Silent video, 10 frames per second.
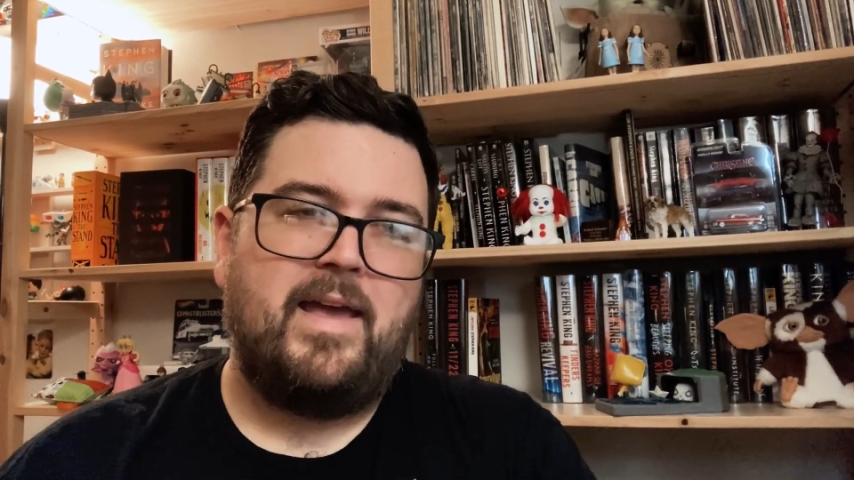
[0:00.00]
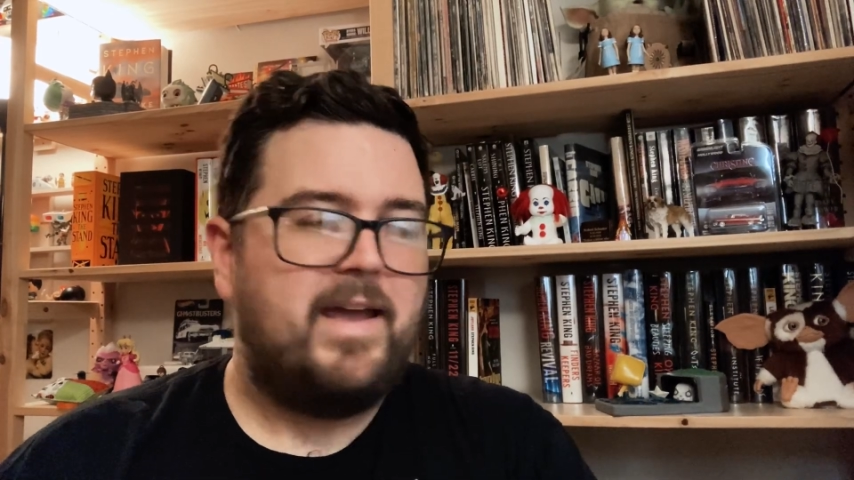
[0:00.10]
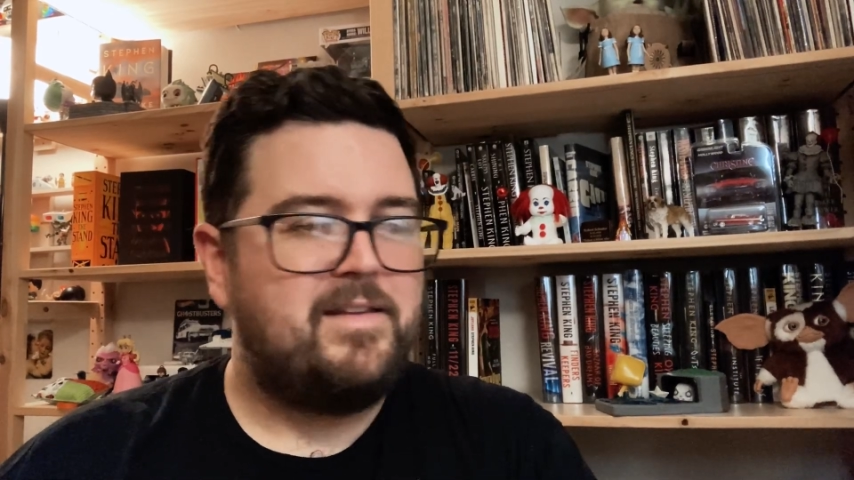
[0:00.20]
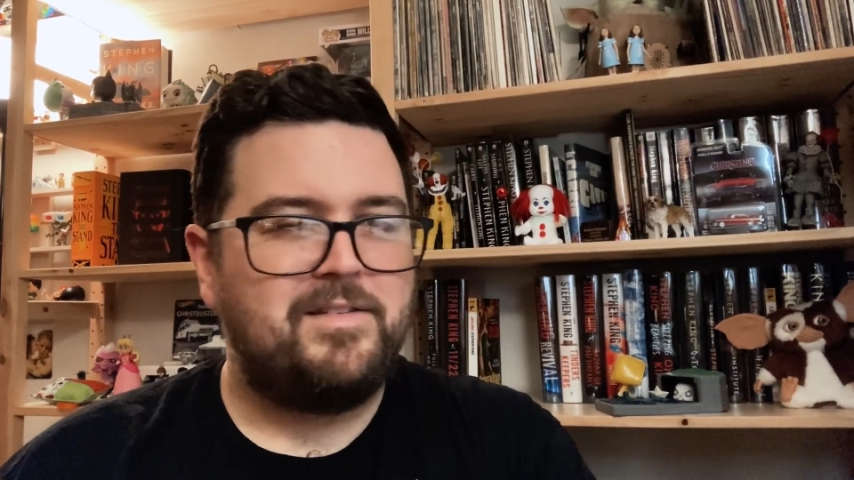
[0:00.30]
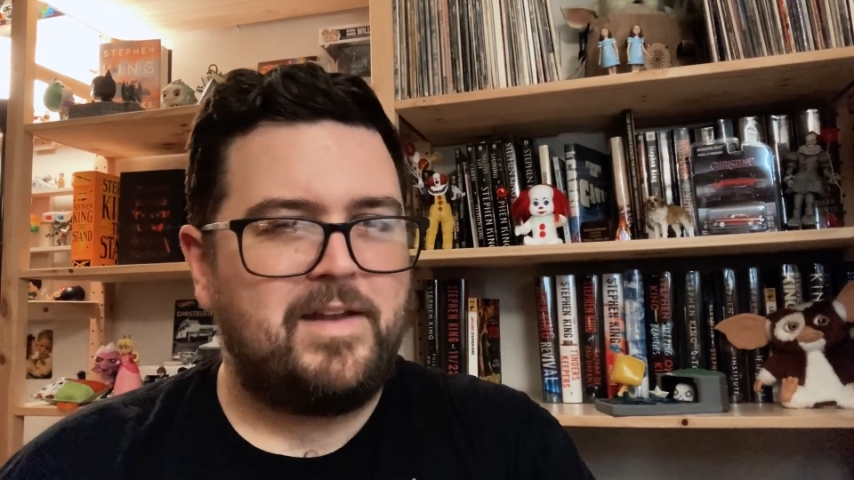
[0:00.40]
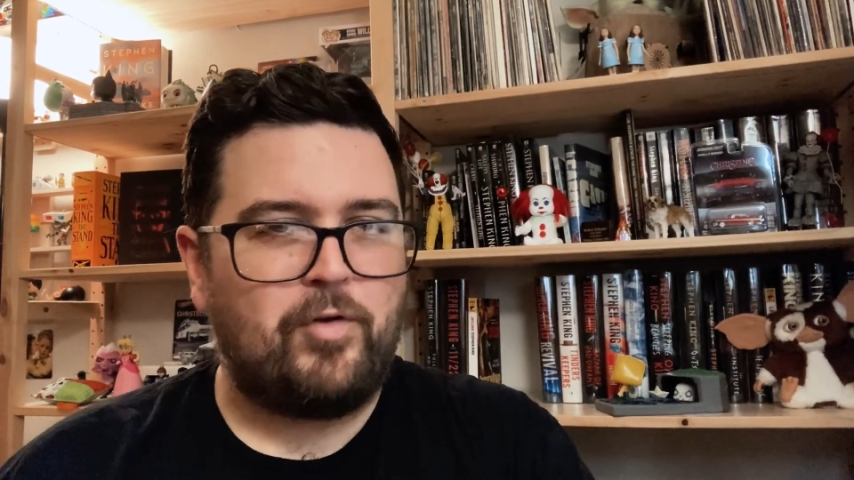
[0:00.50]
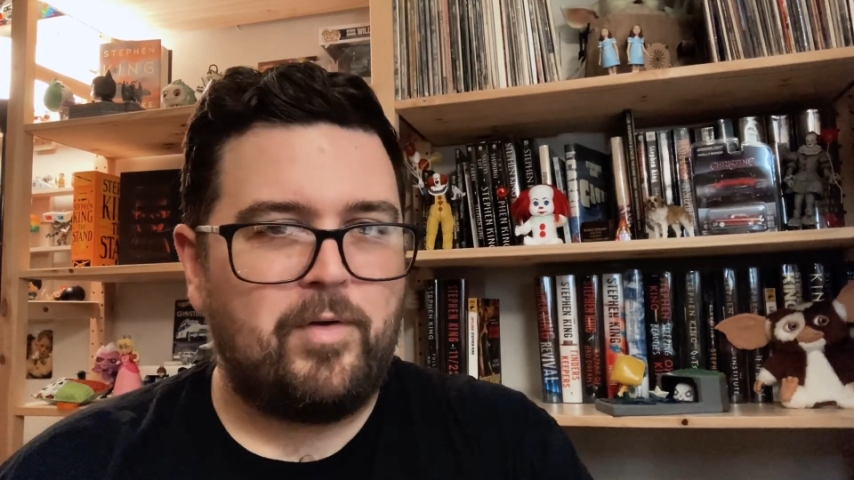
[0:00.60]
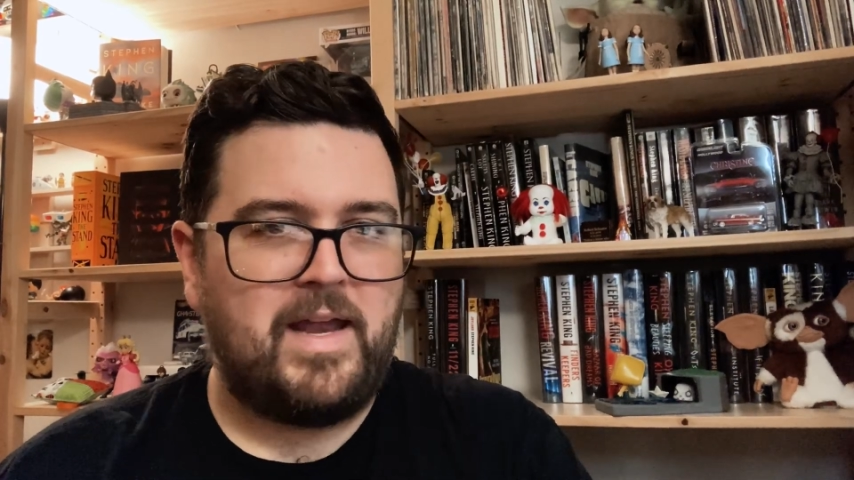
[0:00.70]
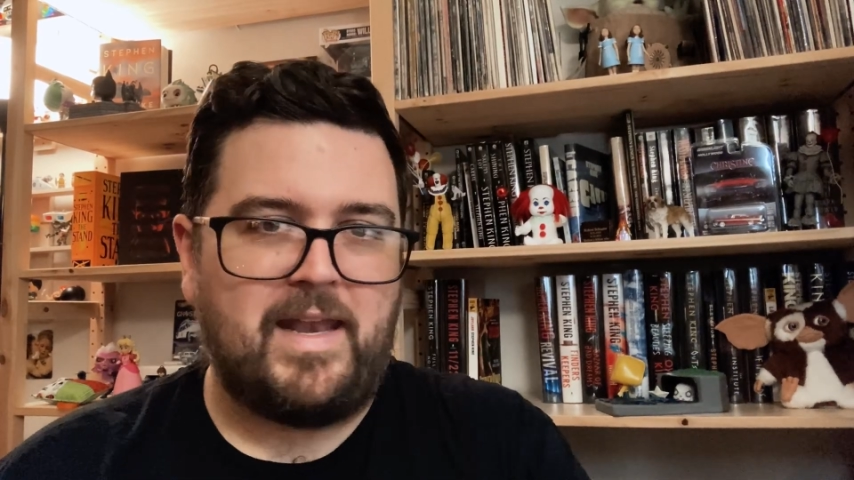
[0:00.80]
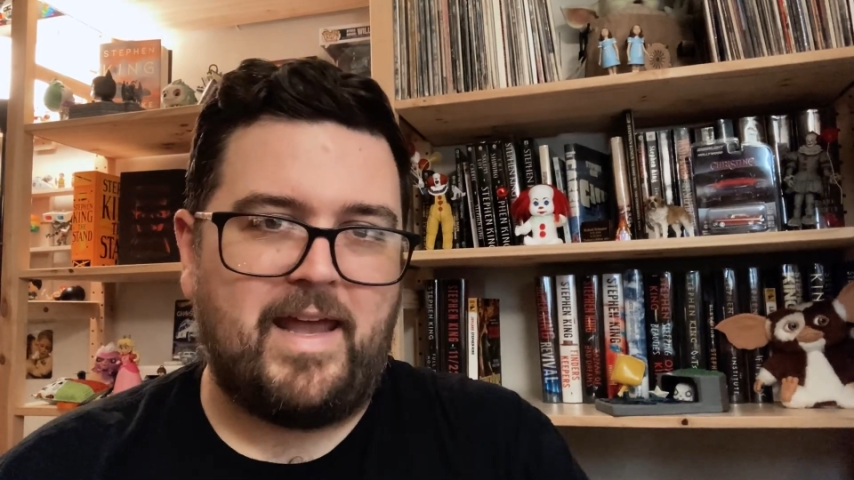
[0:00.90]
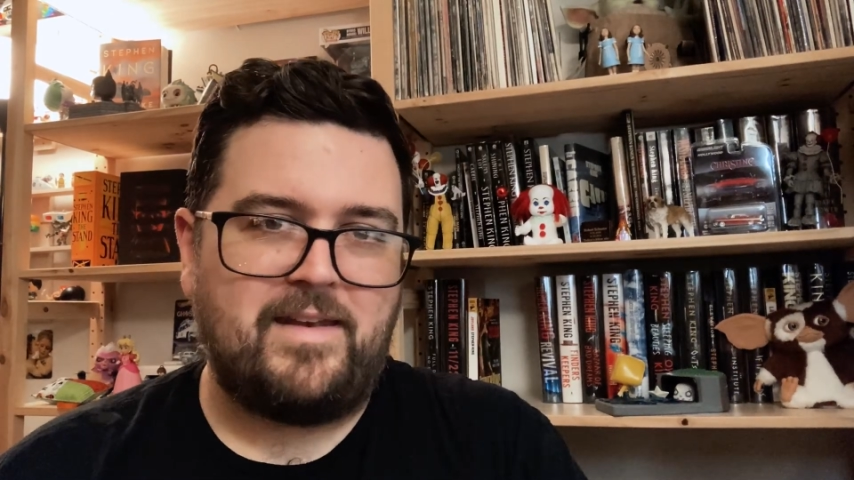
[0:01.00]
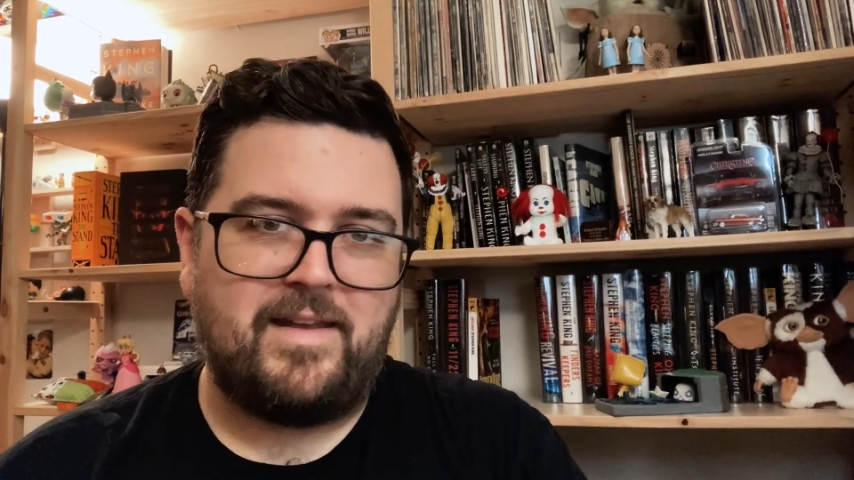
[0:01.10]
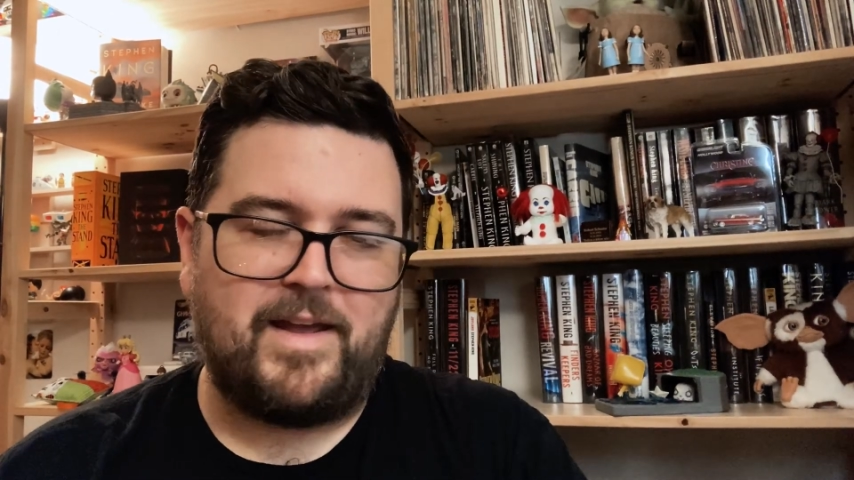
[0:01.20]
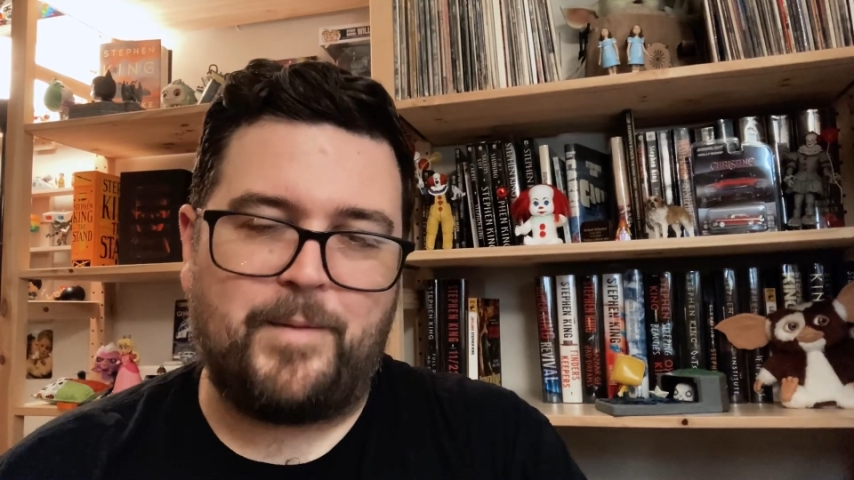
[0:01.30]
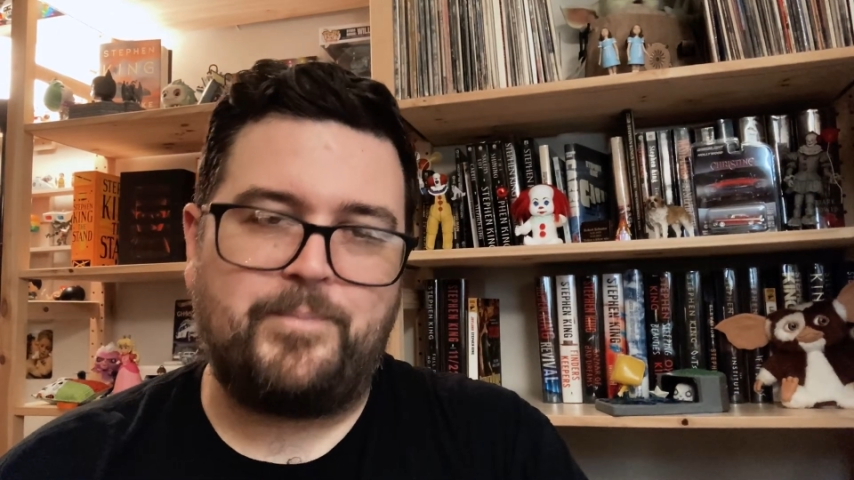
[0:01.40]
it doesn't have a great
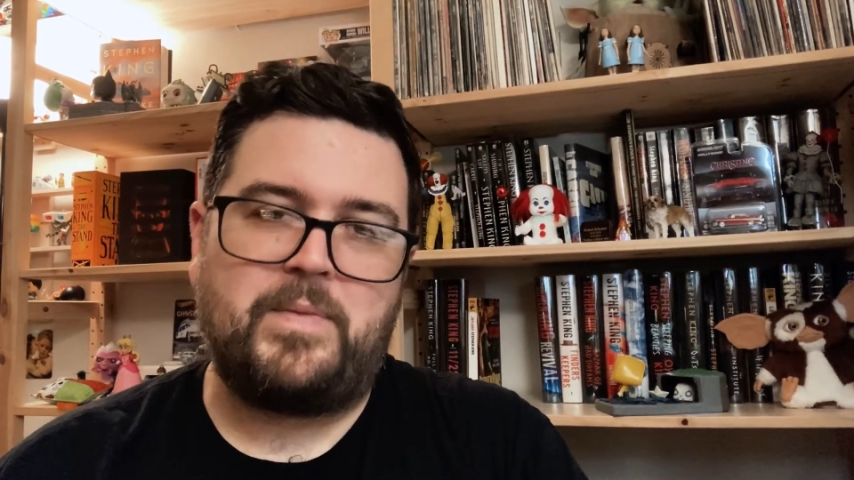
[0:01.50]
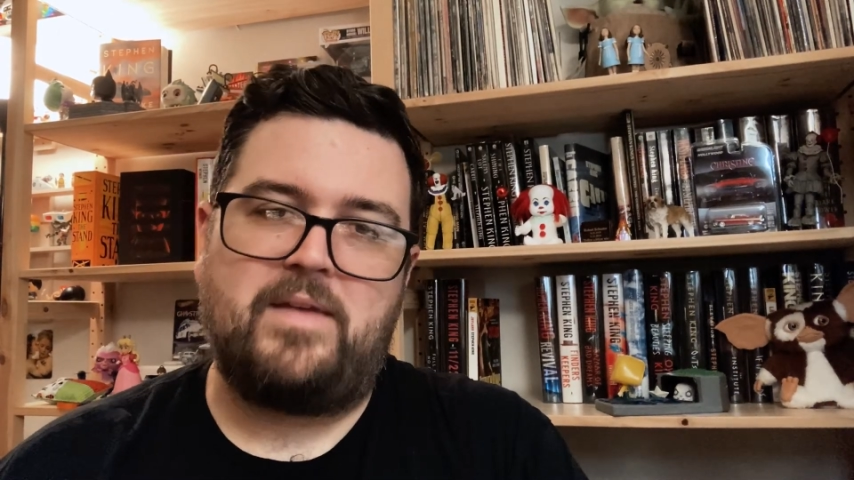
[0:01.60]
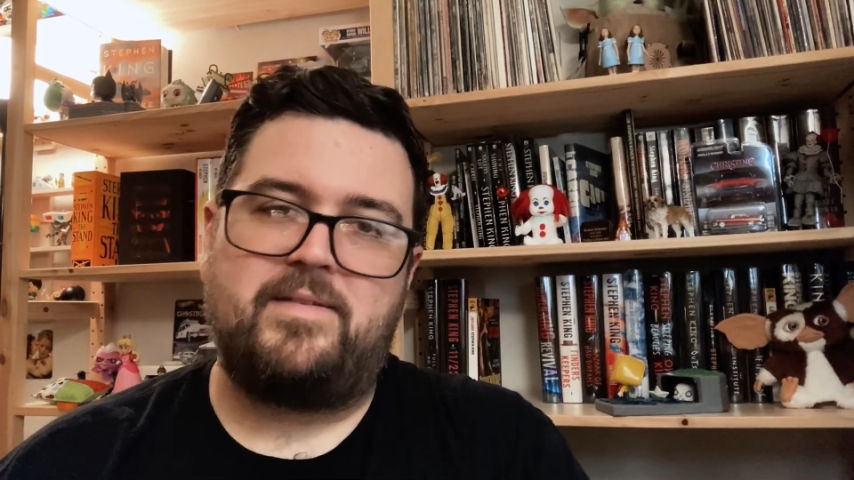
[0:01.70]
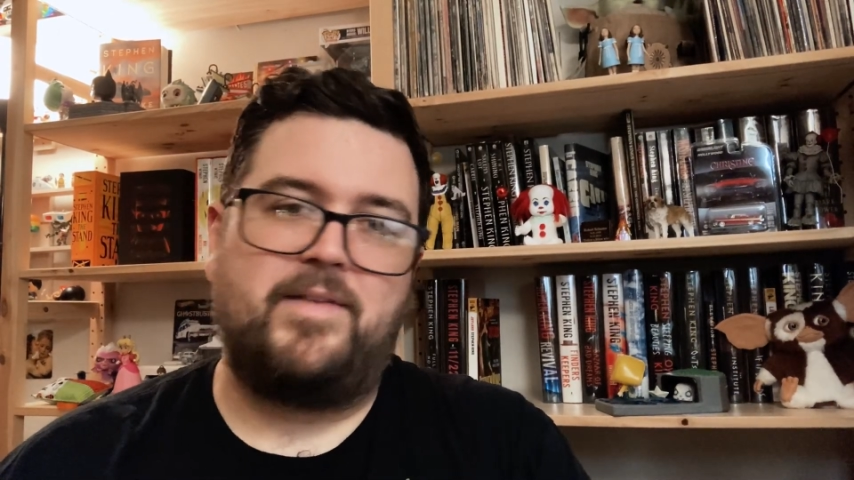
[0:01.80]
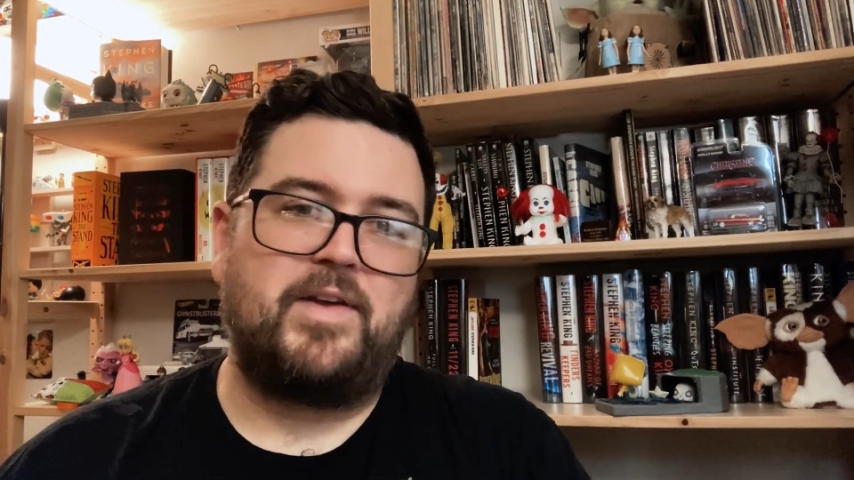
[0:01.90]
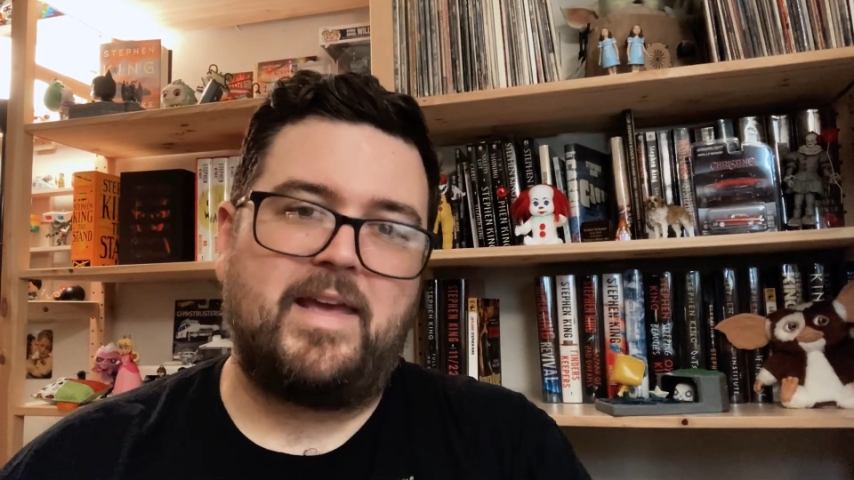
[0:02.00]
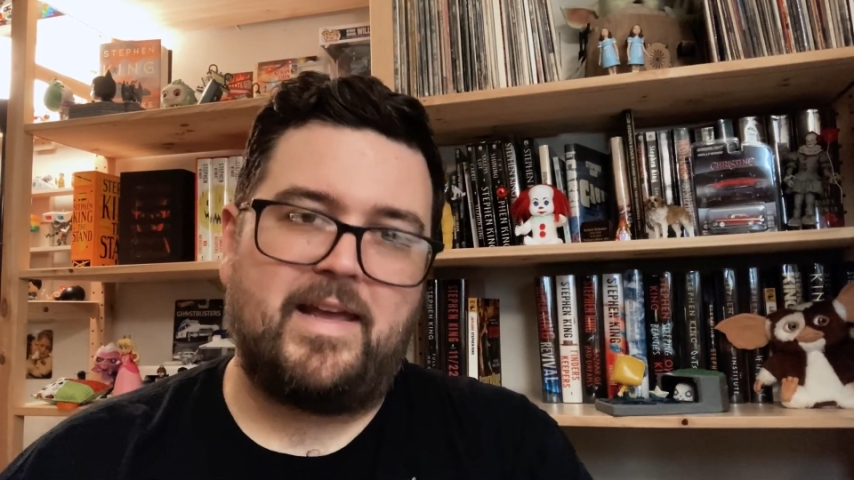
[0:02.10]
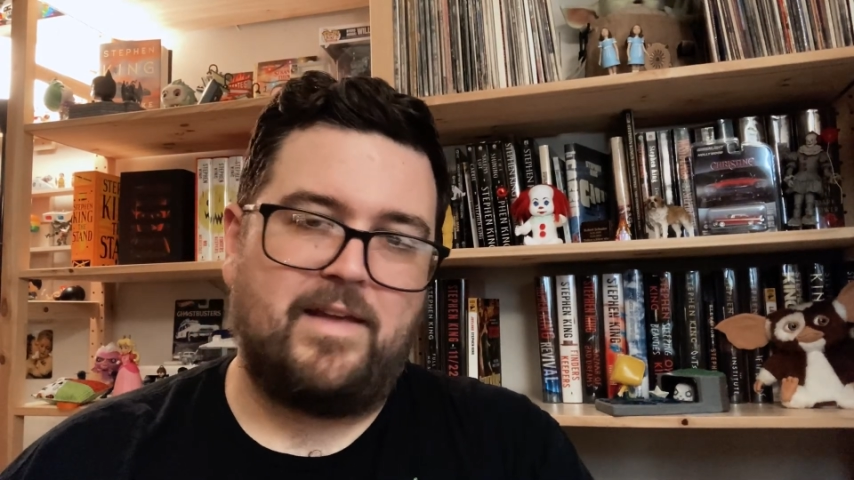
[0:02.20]
ending. Stephen King